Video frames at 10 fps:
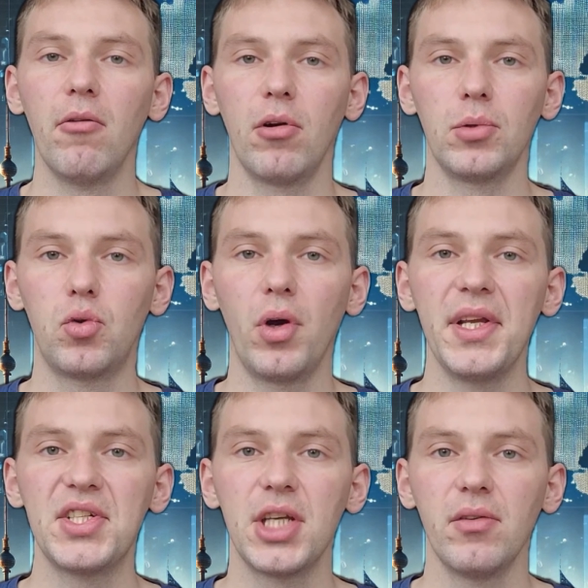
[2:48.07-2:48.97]
From
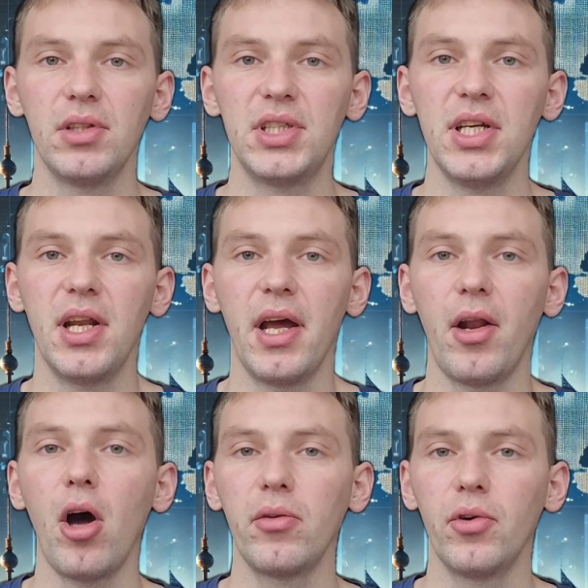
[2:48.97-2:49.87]
2017
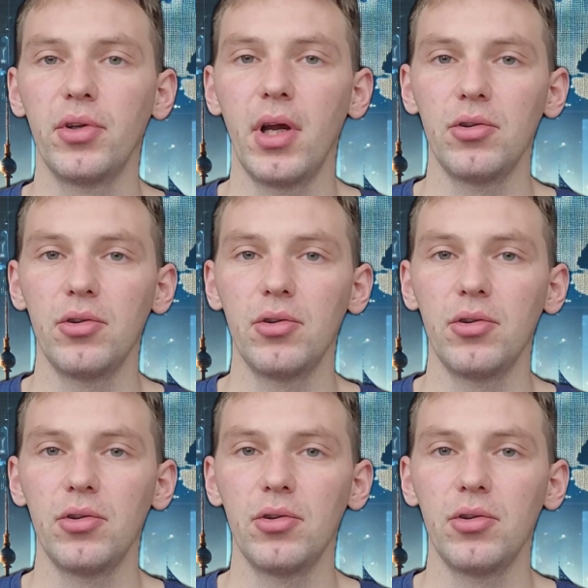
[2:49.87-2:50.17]
and onward,